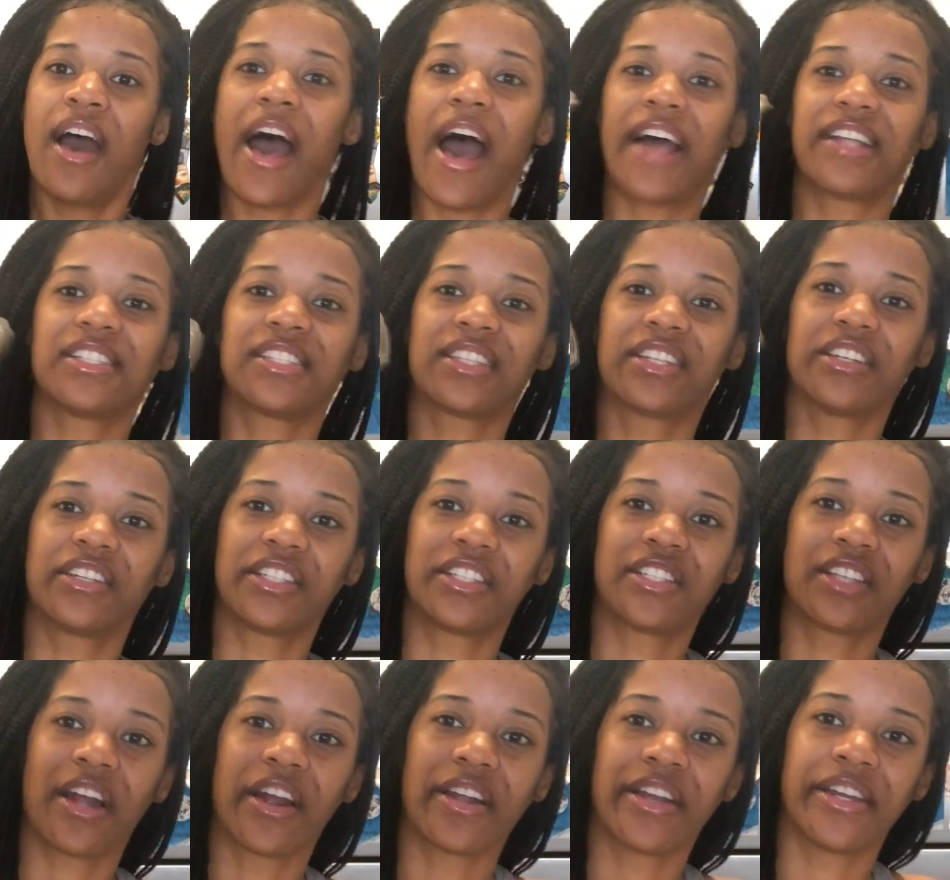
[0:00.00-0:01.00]
I just literally
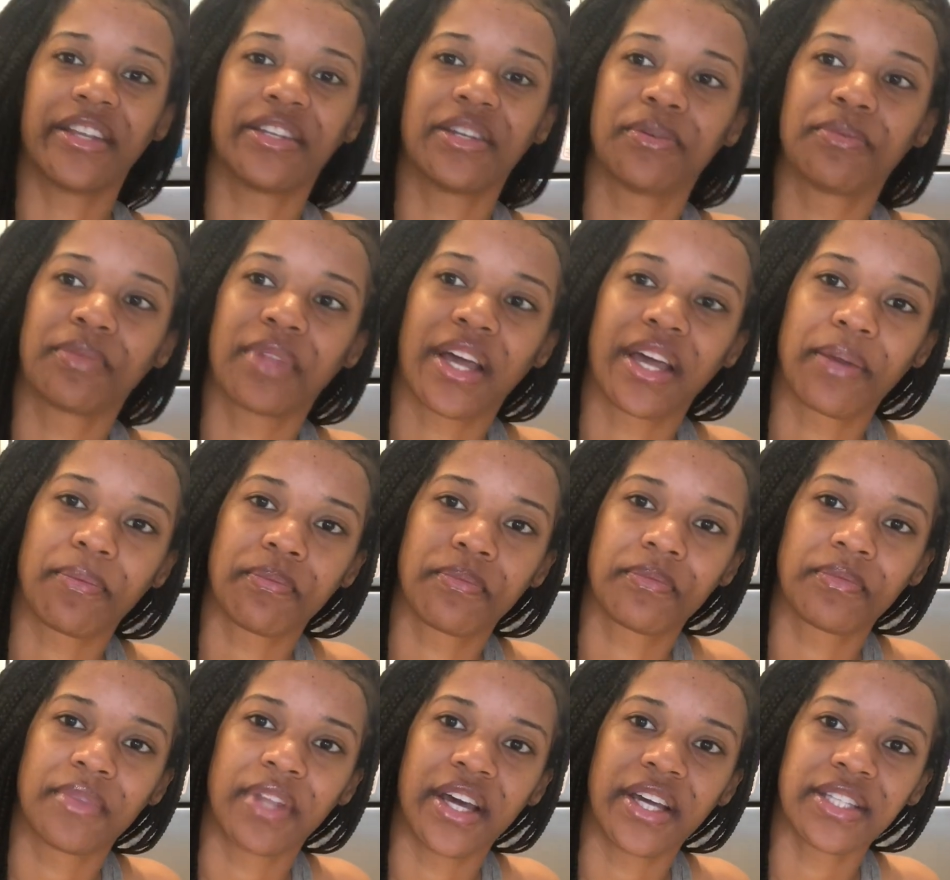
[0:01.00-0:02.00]
start eating them like
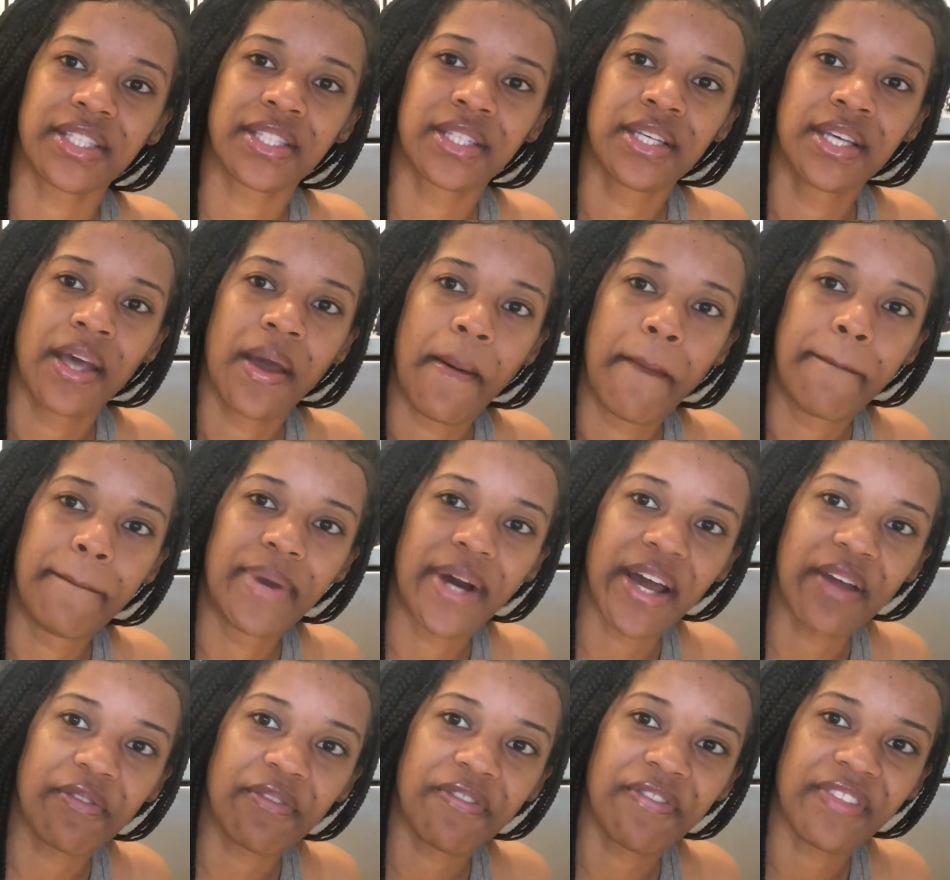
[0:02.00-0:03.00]
nuts.
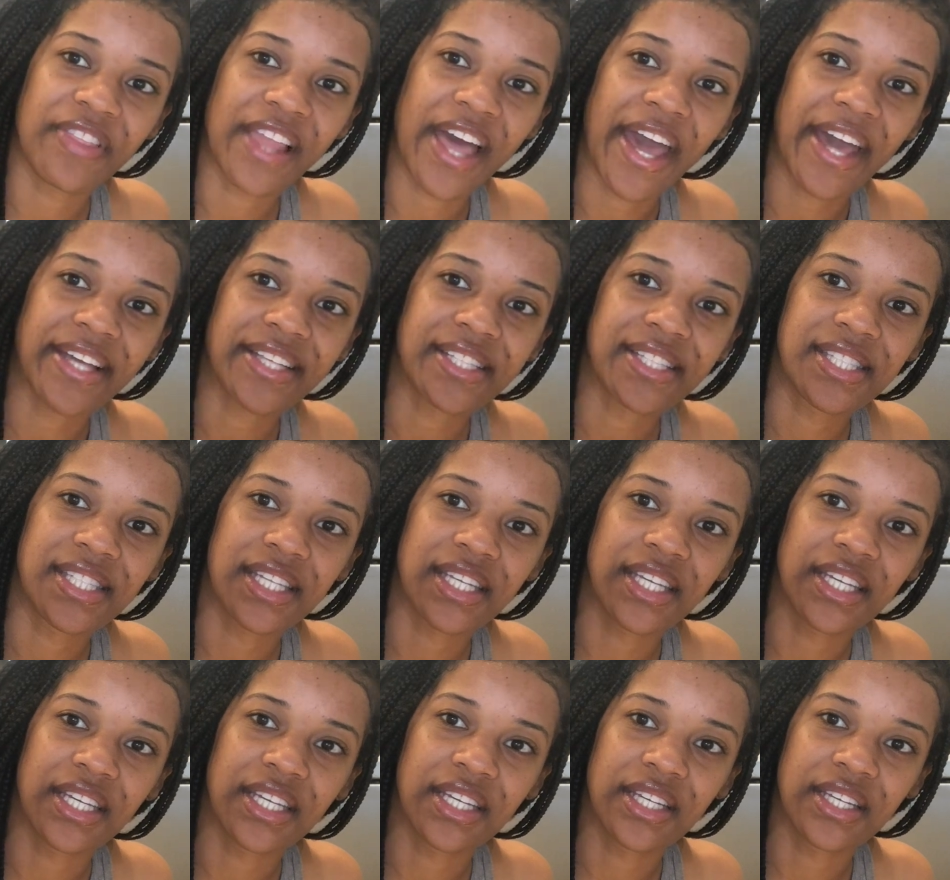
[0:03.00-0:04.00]
But flax
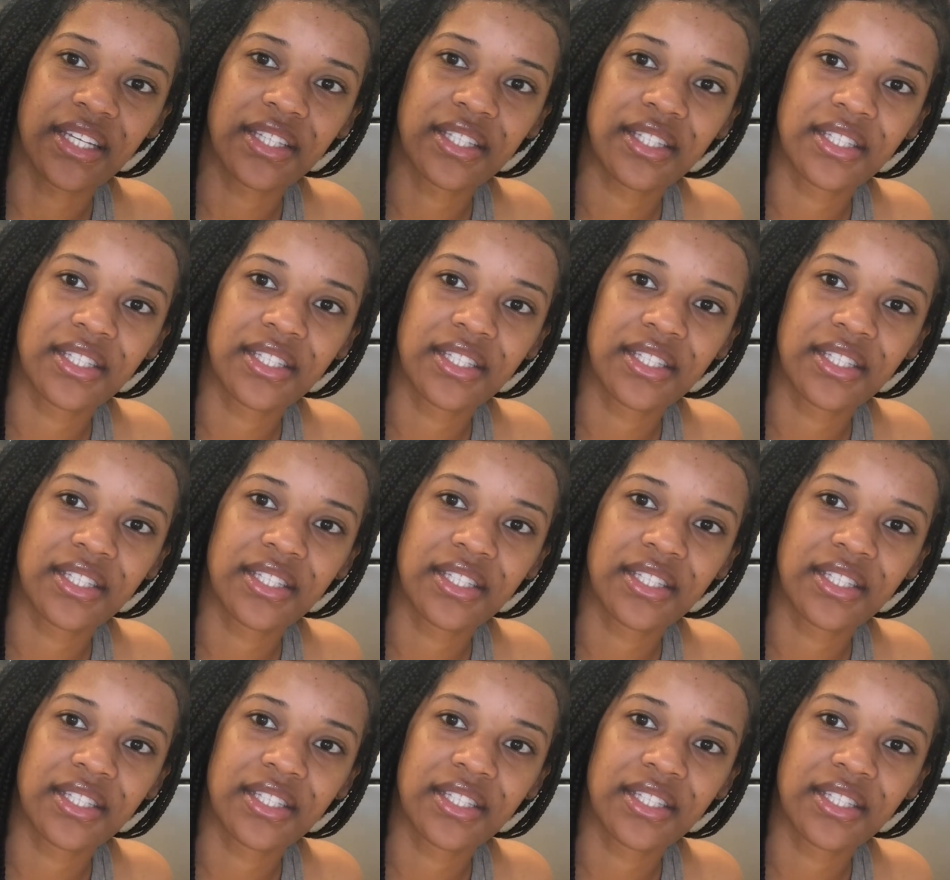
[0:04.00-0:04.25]
seeds.